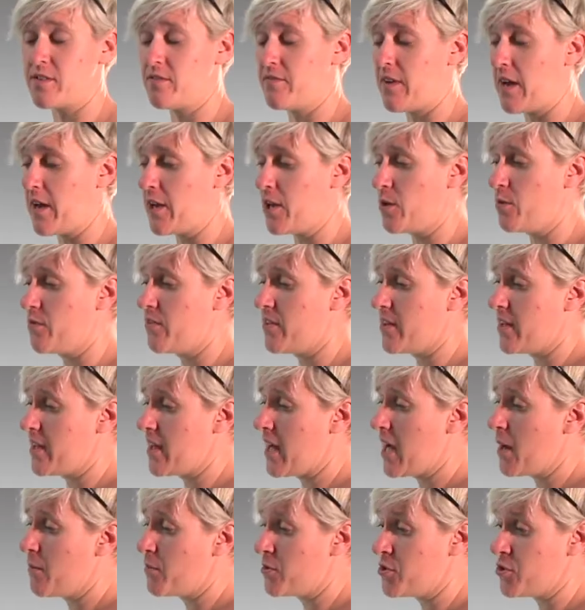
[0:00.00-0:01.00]
the value of the
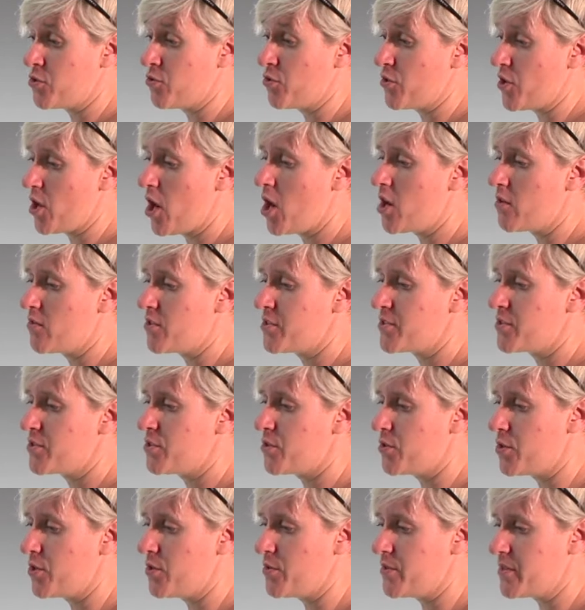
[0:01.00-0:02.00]
aperture or the iris that
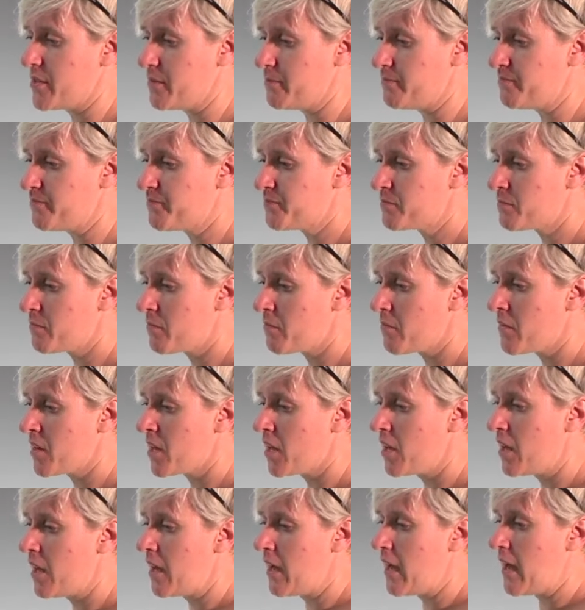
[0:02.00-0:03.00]
you're using.
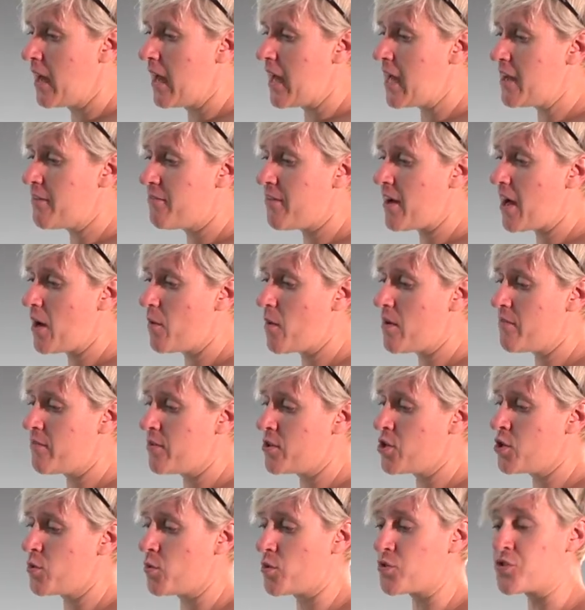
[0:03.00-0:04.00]
If, however,
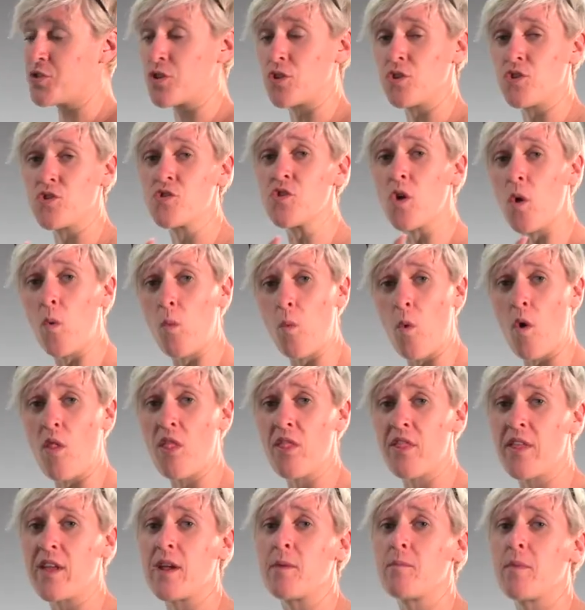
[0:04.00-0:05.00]
you want to control
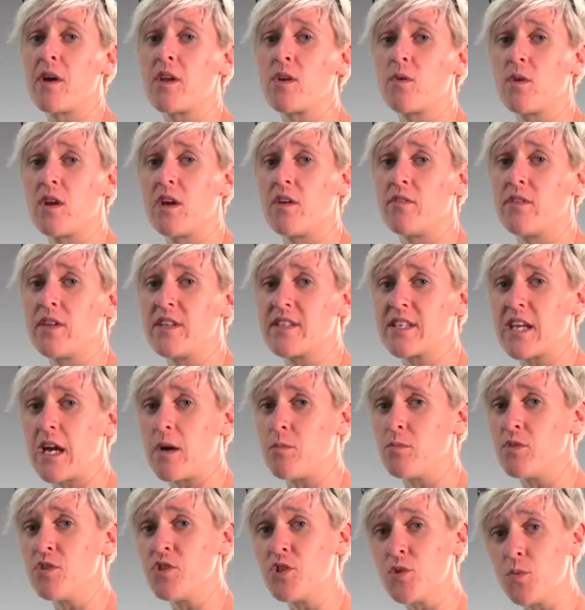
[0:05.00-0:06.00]
one thing manually on these
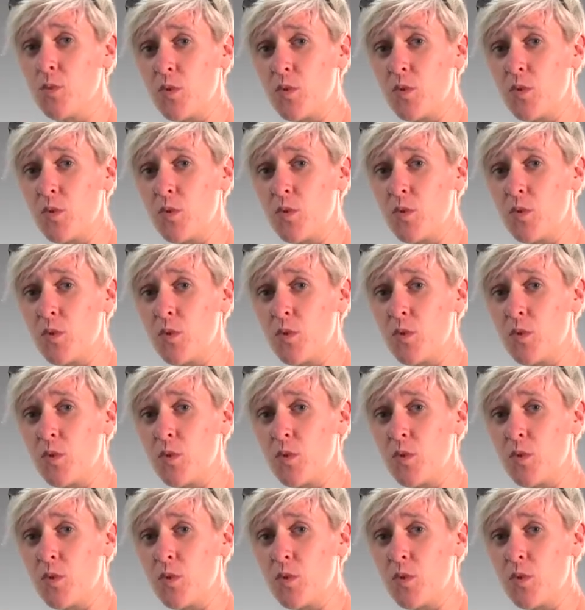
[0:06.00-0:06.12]
cameras, you